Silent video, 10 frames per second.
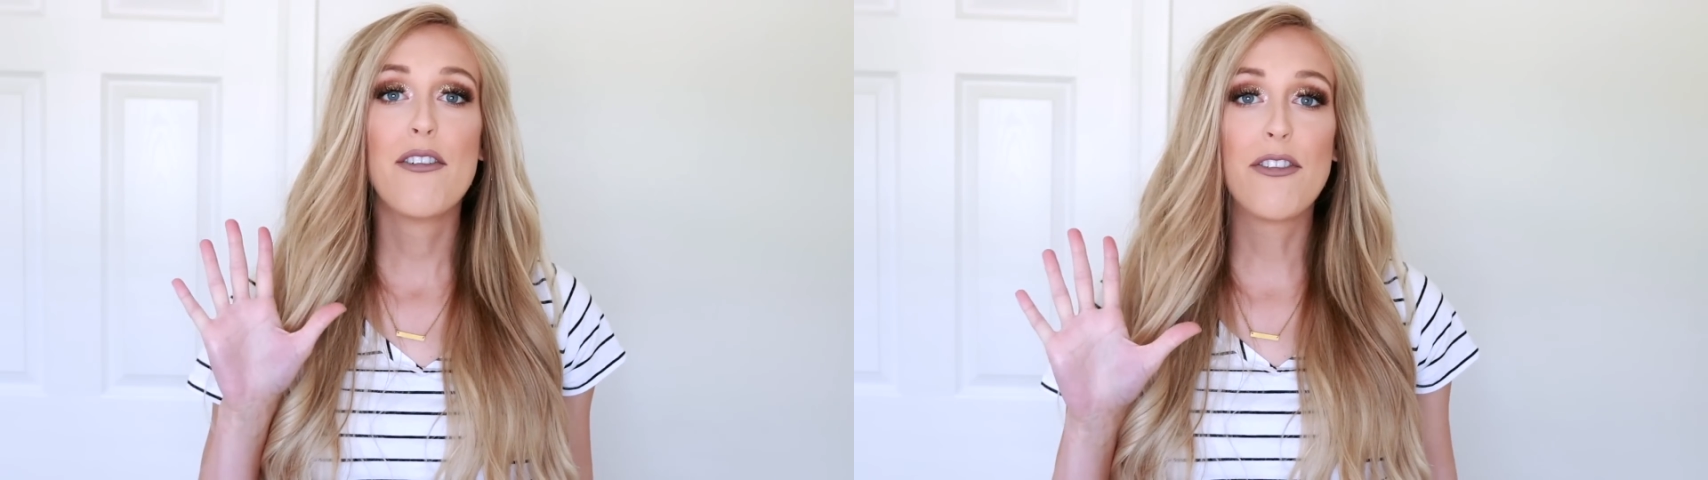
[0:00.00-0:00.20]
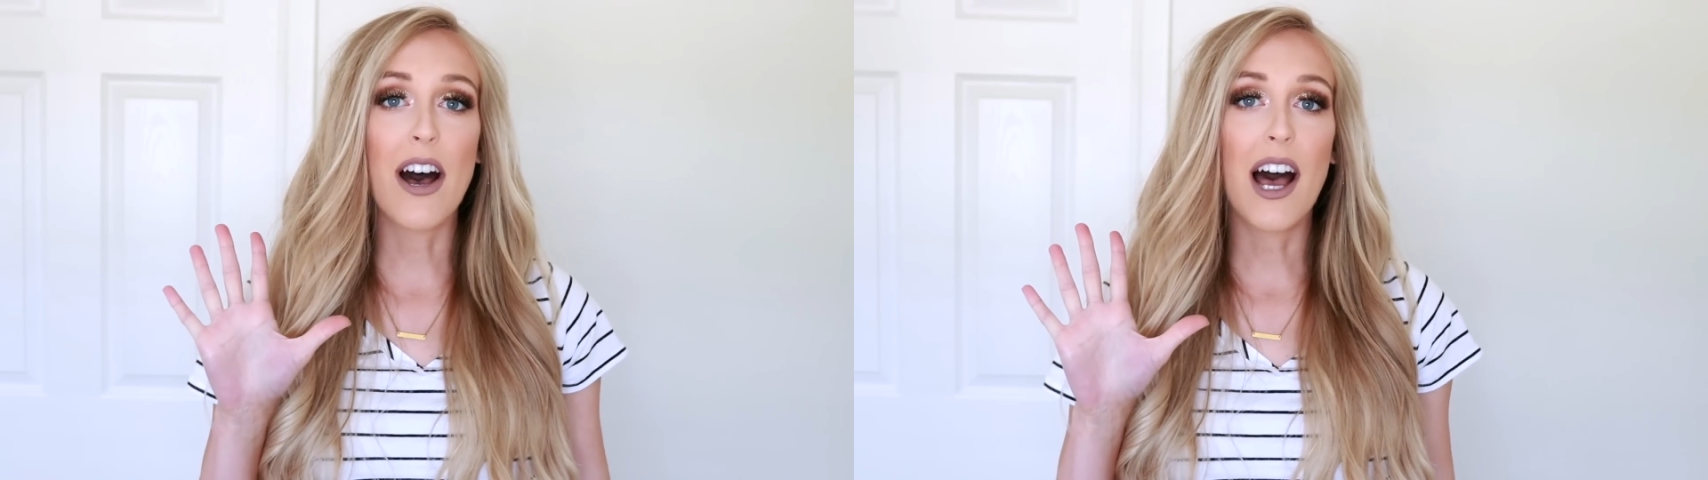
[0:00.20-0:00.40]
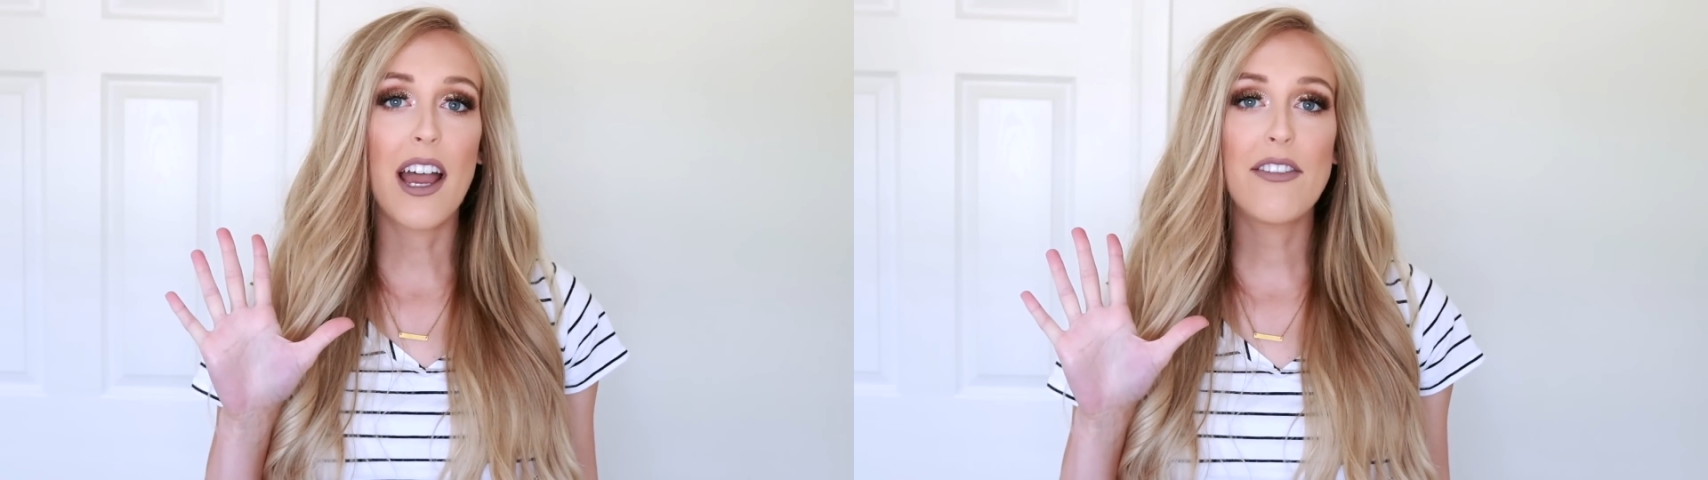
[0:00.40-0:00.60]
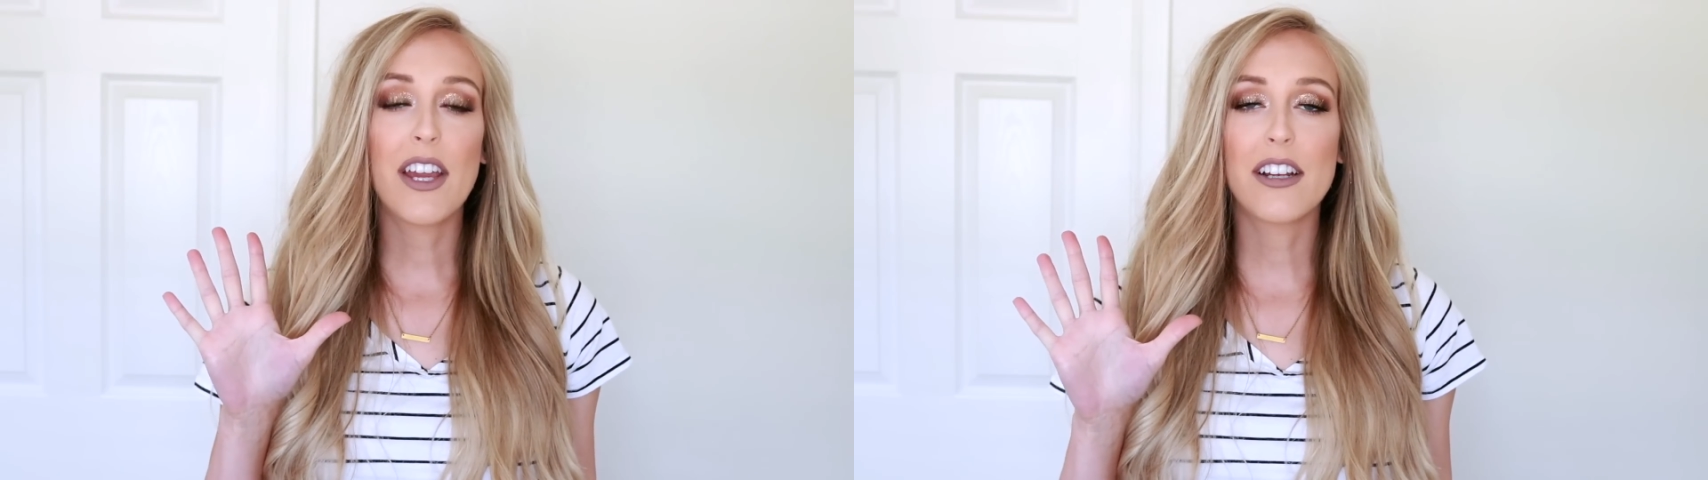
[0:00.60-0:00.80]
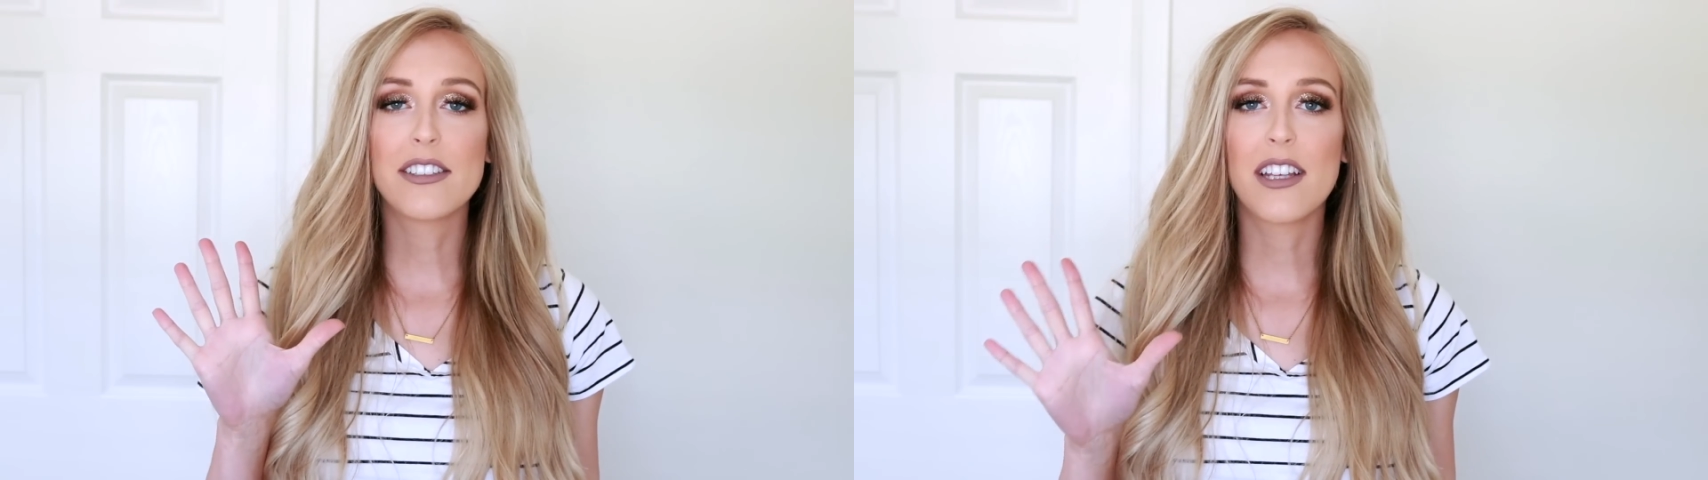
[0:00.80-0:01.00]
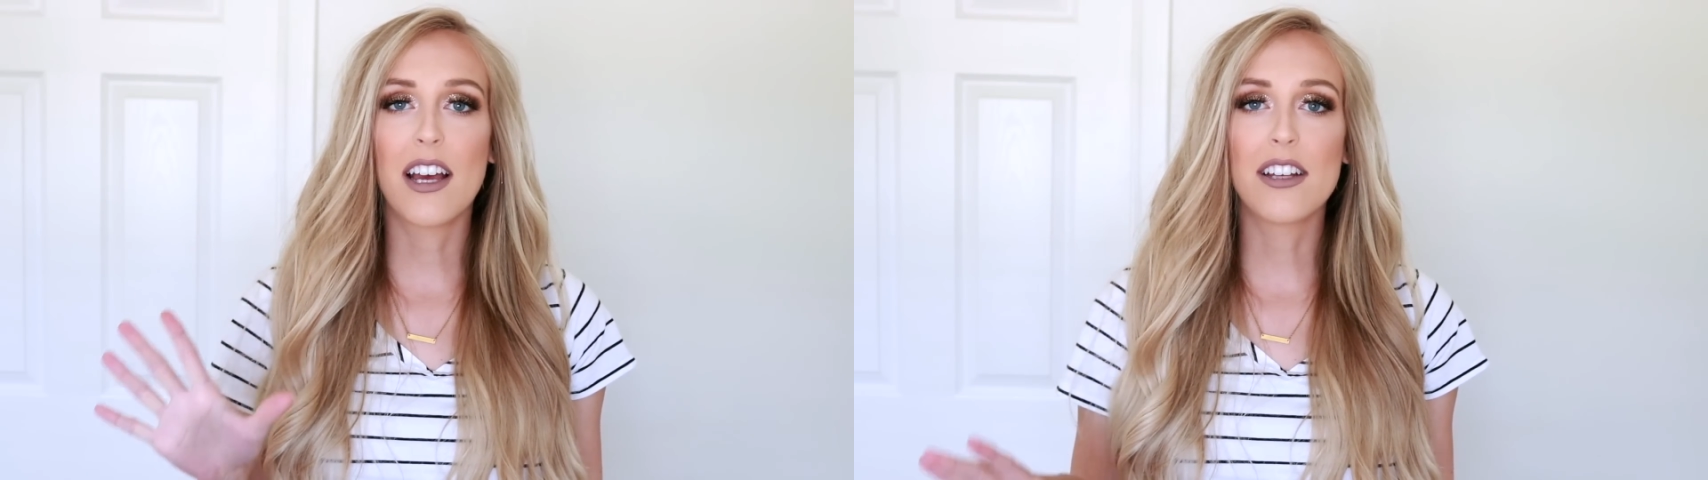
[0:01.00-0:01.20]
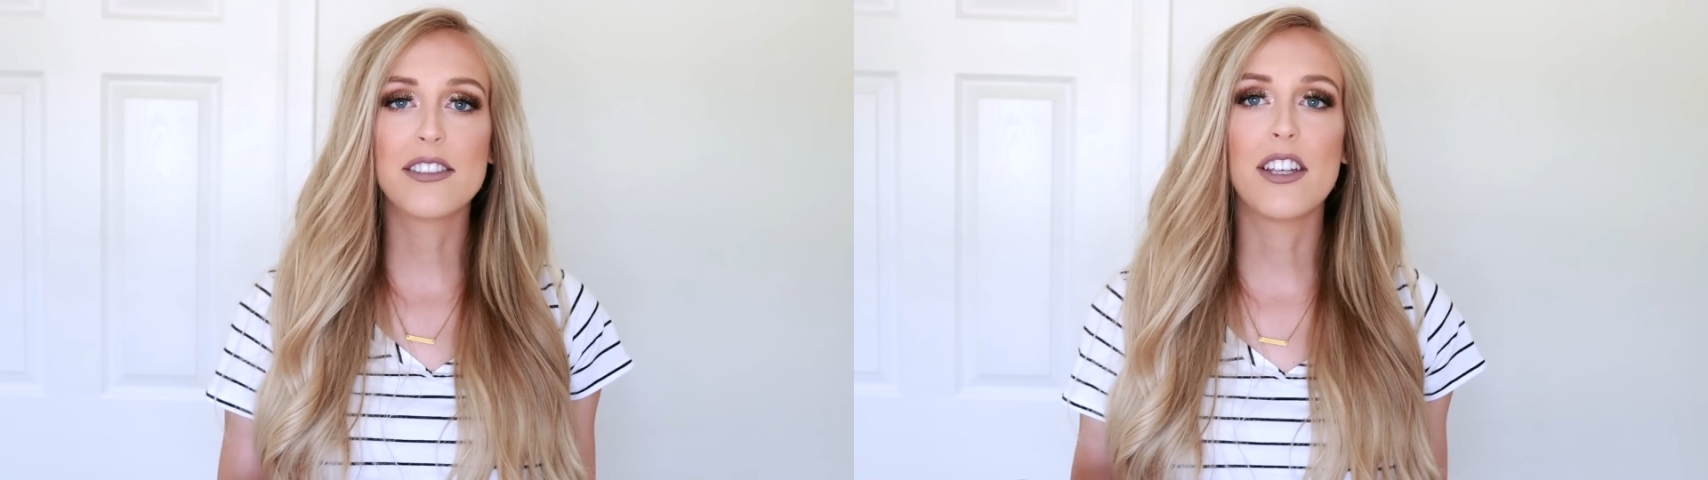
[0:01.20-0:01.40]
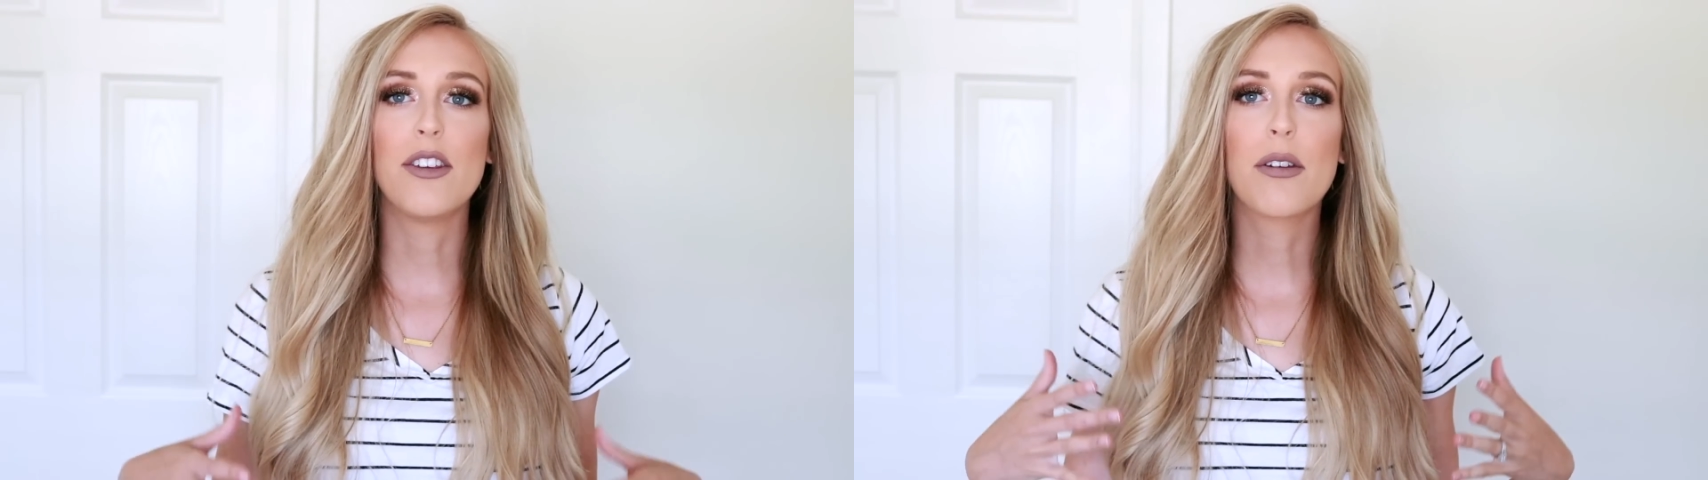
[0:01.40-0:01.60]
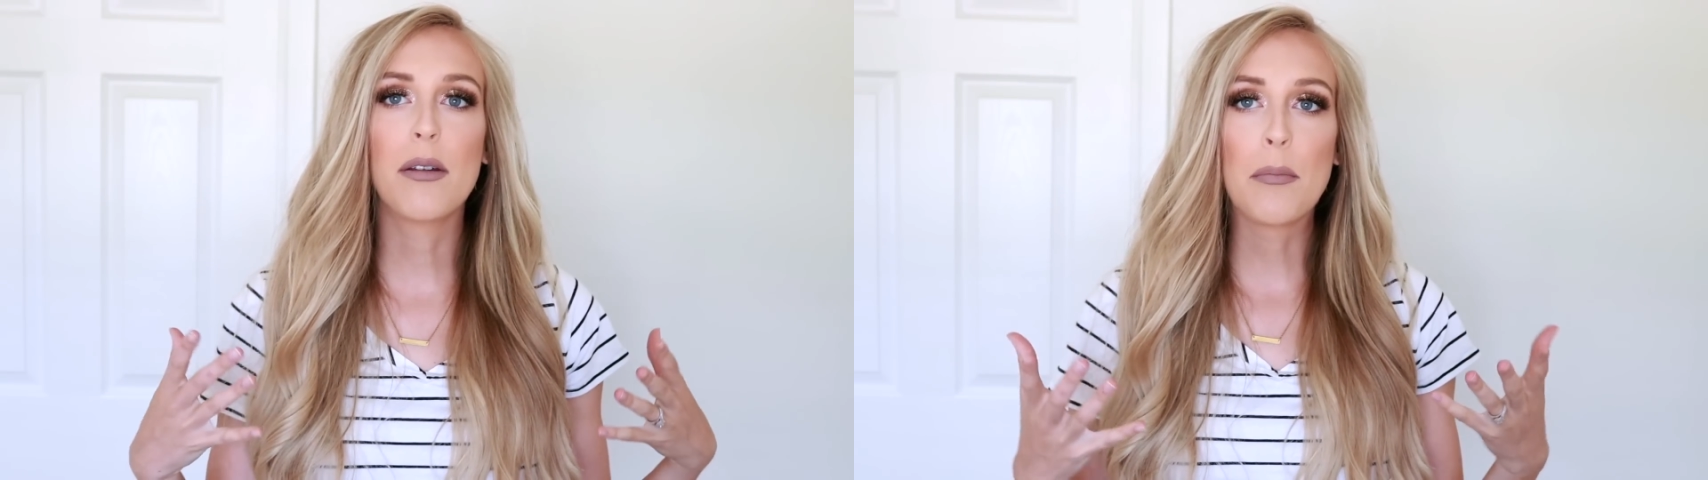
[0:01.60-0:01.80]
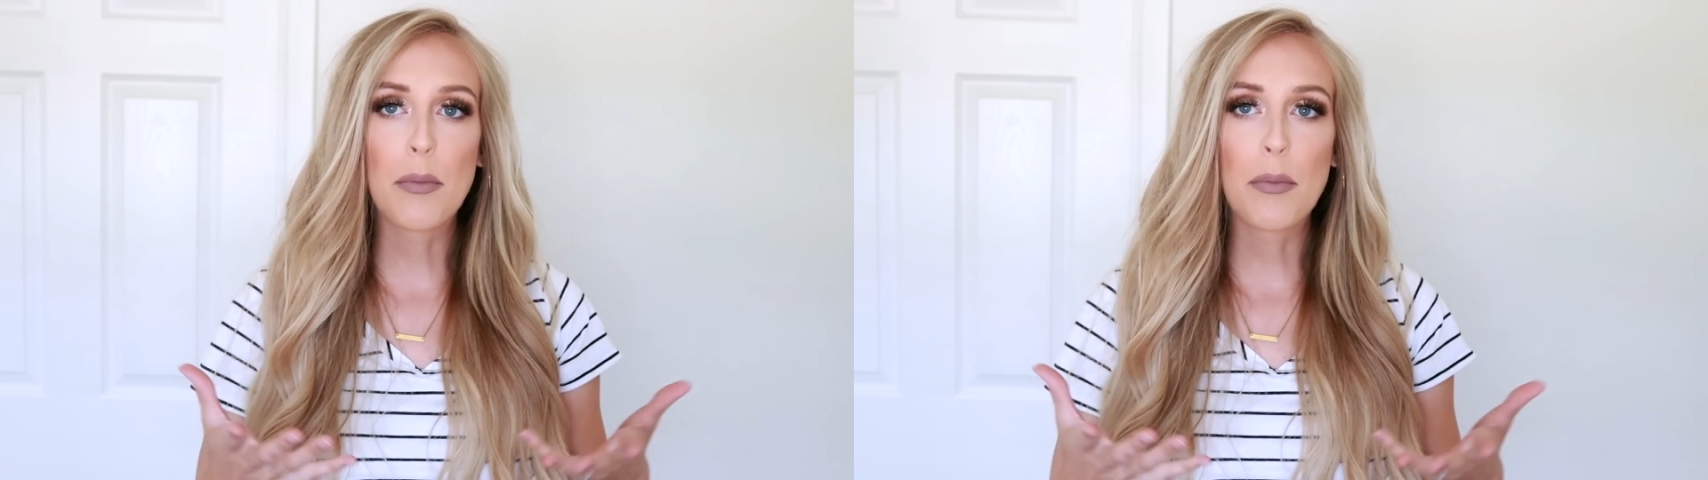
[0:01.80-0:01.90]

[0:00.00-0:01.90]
5 hairstyles that you can